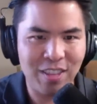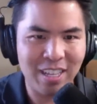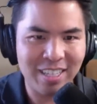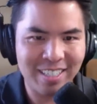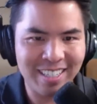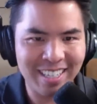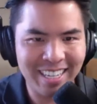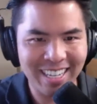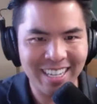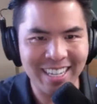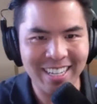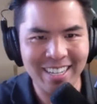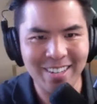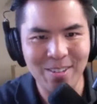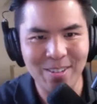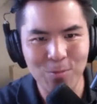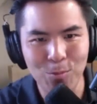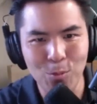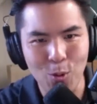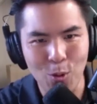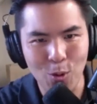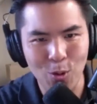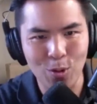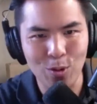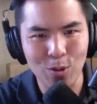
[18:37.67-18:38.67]
that's
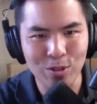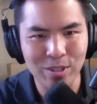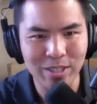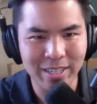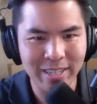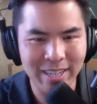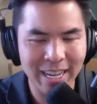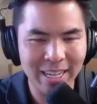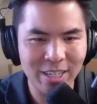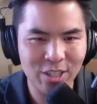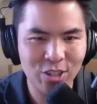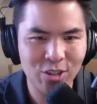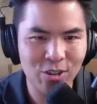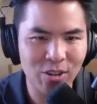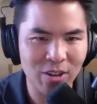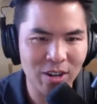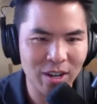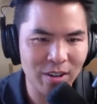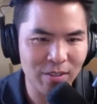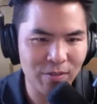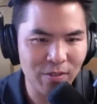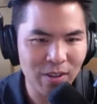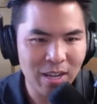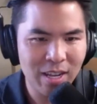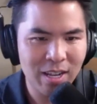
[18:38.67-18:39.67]
in worlds, the nature
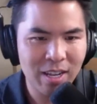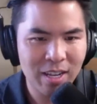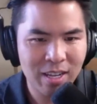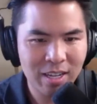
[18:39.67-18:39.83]
of